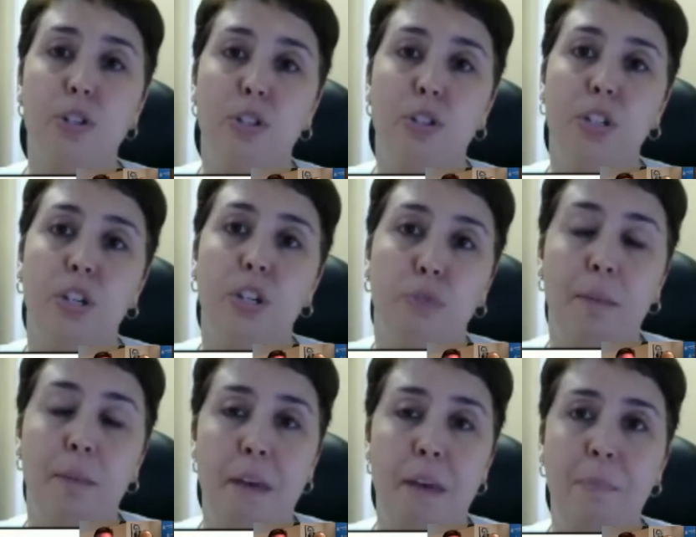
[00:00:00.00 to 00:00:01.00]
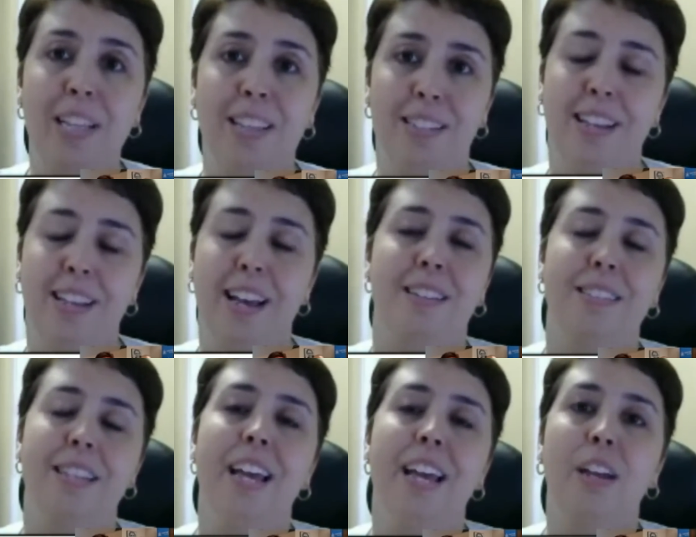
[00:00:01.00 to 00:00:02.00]
pushing for an amendment that
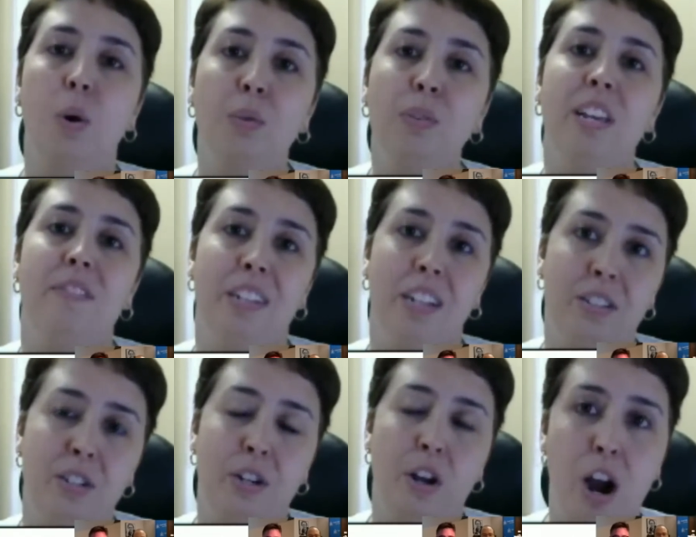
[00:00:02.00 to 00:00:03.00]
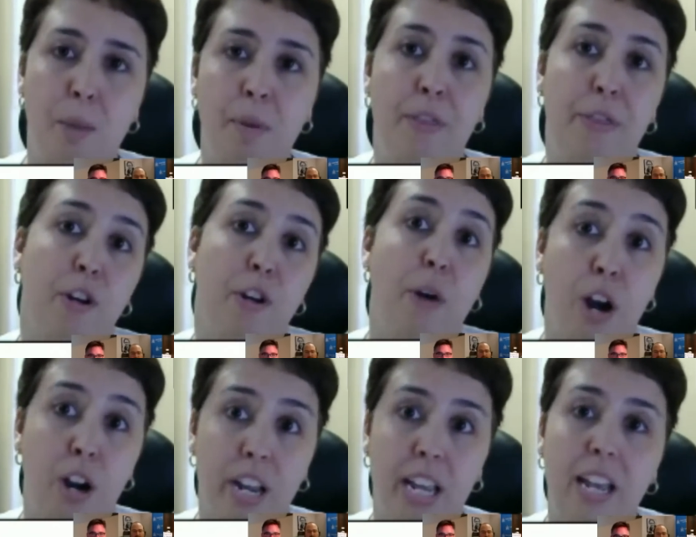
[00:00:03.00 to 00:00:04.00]
says that only if it doesn't harm a
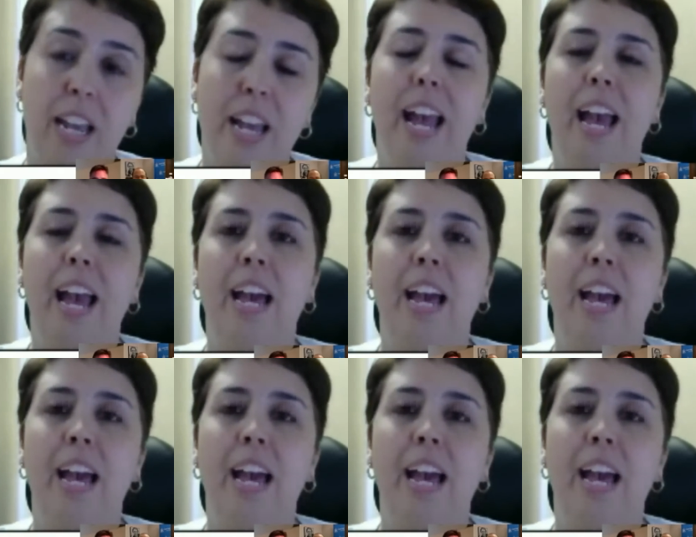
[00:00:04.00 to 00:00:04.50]
third party.